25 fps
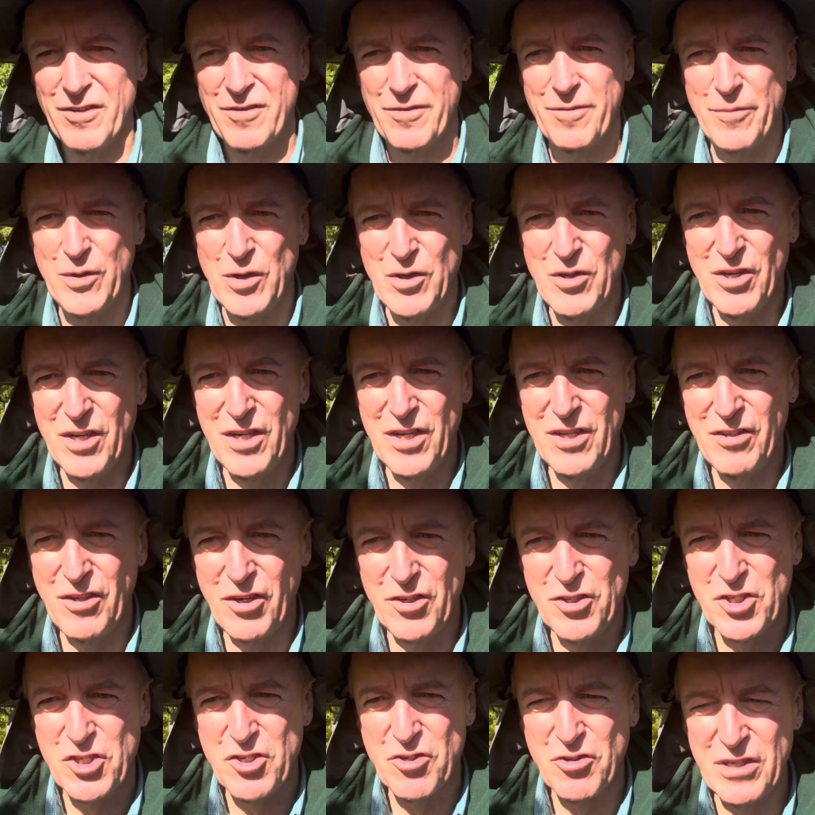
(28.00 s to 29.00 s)
Behind
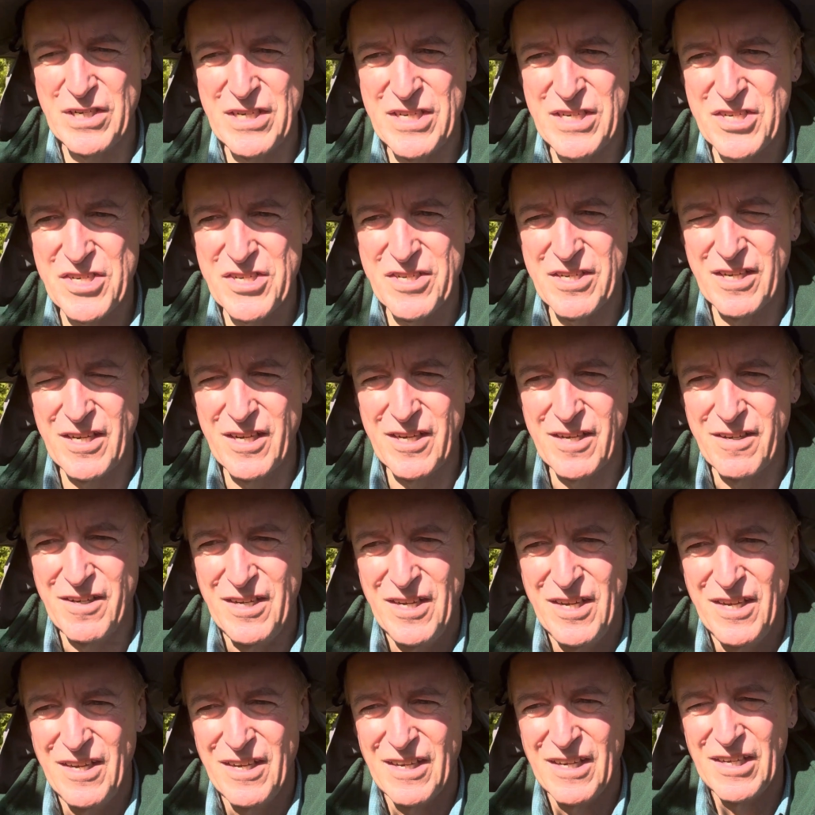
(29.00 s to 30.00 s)
those trees there
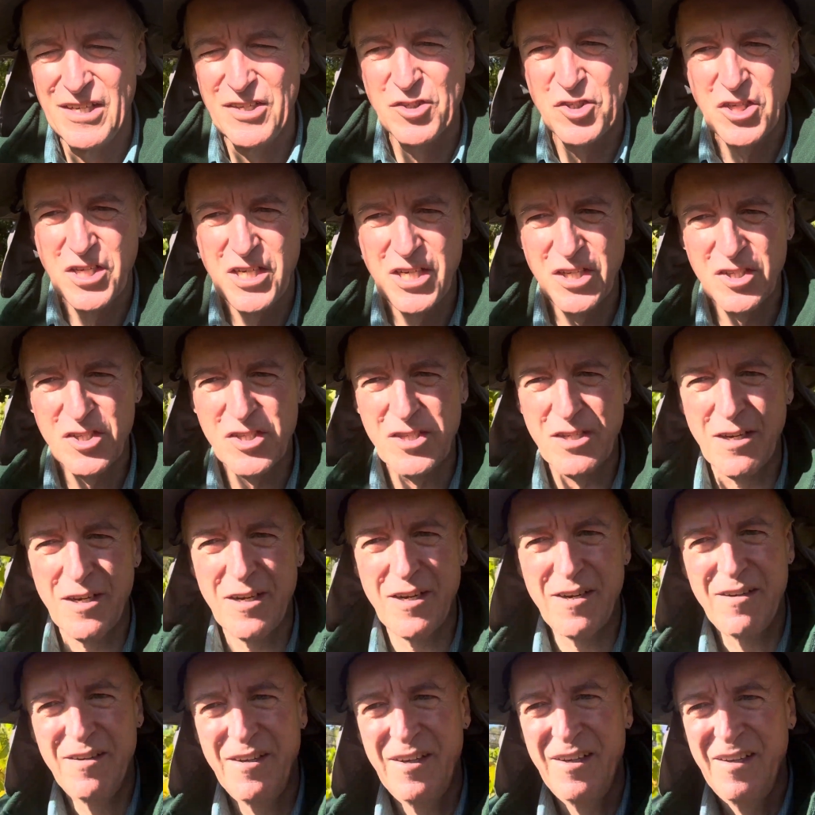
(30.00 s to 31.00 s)
is
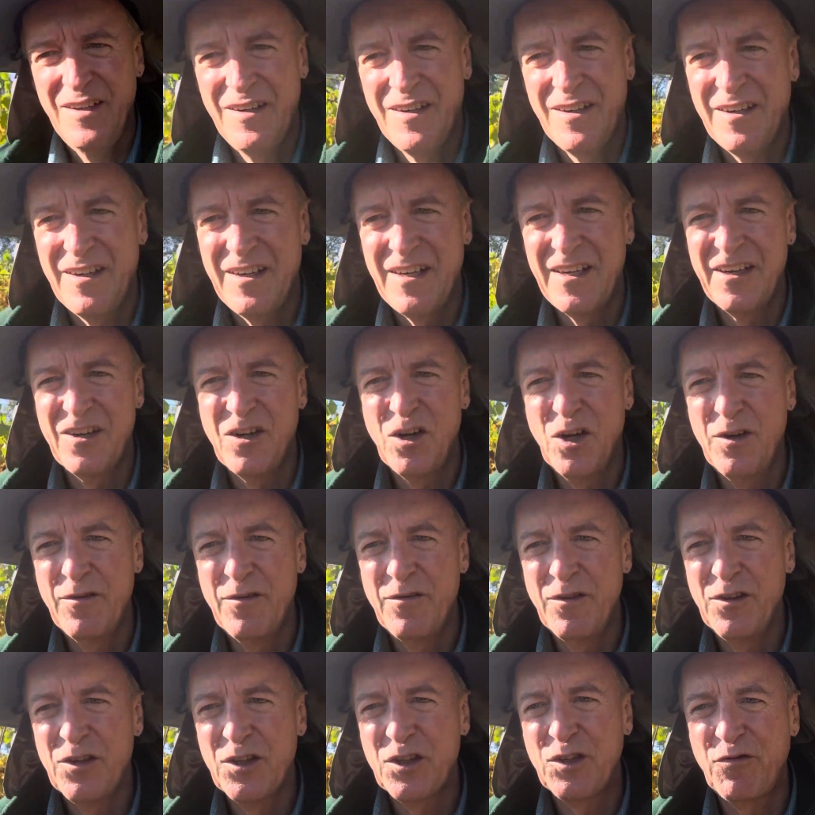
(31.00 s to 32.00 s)
Kistler, and over
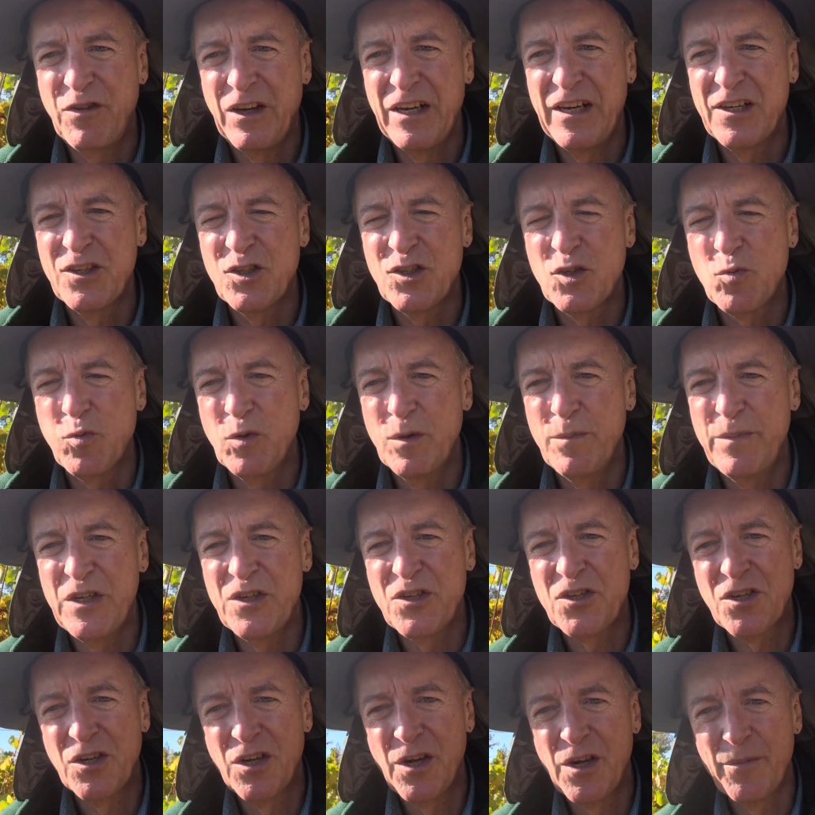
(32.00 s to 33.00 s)
this fence would be
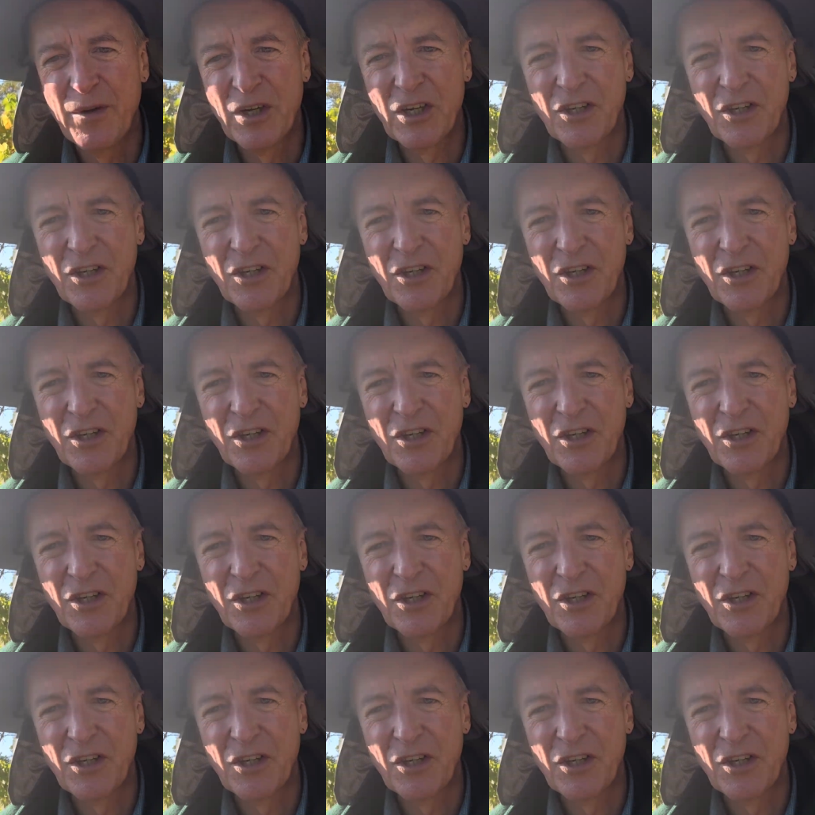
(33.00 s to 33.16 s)
Sonoma